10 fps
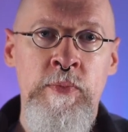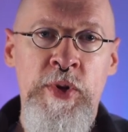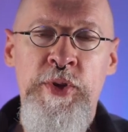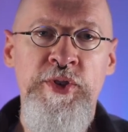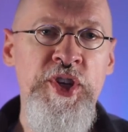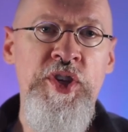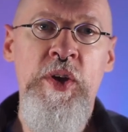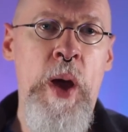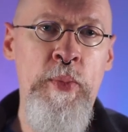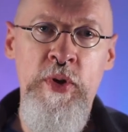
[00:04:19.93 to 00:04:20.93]
But there's just a
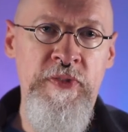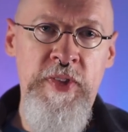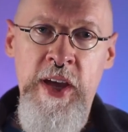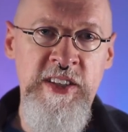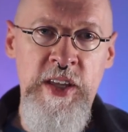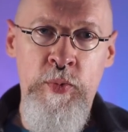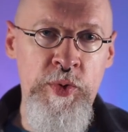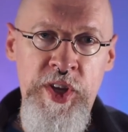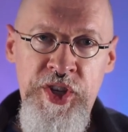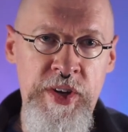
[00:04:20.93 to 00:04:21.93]
number of things that
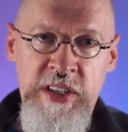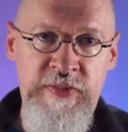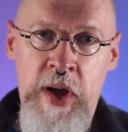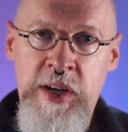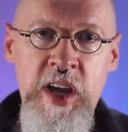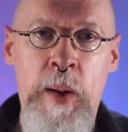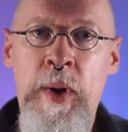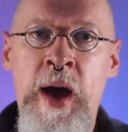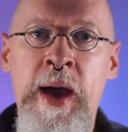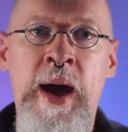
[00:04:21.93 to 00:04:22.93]
religion has fucked up.
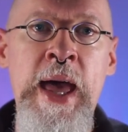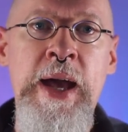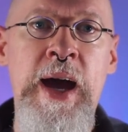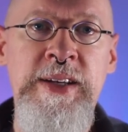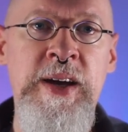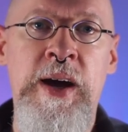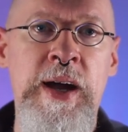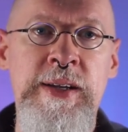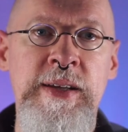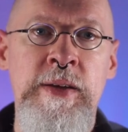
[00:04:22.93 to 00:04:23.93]
I, I got
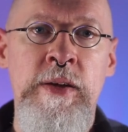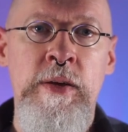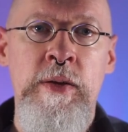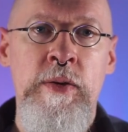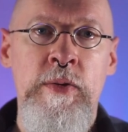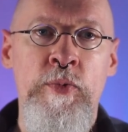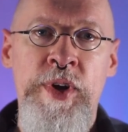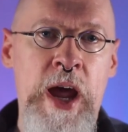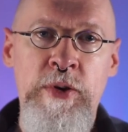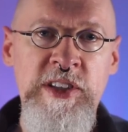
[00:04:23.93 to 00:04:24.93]
taught
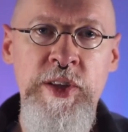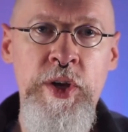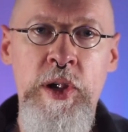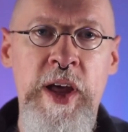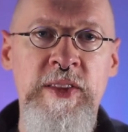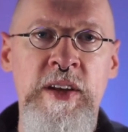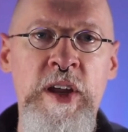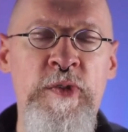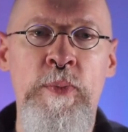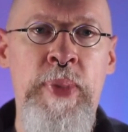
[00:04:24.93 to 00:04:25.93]
when I was little at the
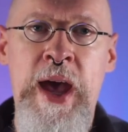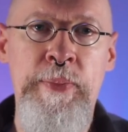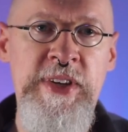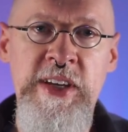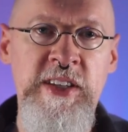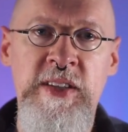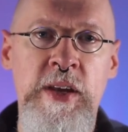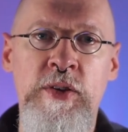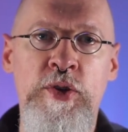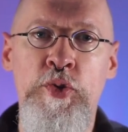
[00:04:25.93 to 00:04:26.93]
different Baptist
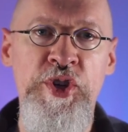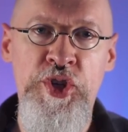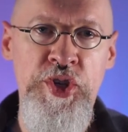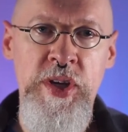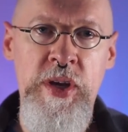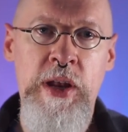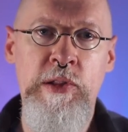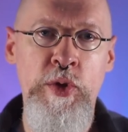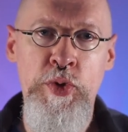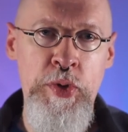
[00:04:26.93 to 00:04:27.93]
and Christian and
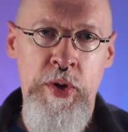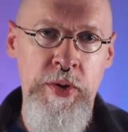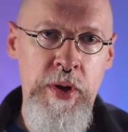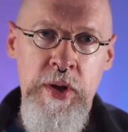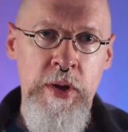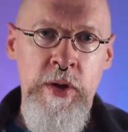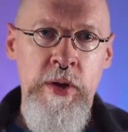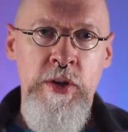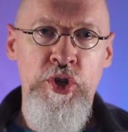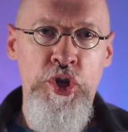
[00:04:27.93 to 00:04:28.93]
Lutheran
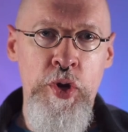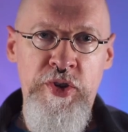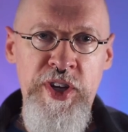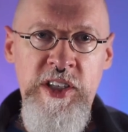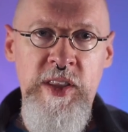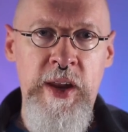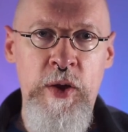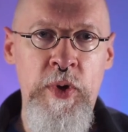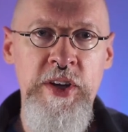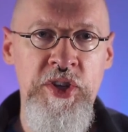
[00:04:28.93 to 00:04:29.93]
churches that I
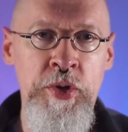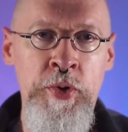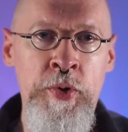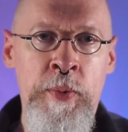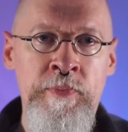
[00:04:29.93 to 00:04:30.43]
went to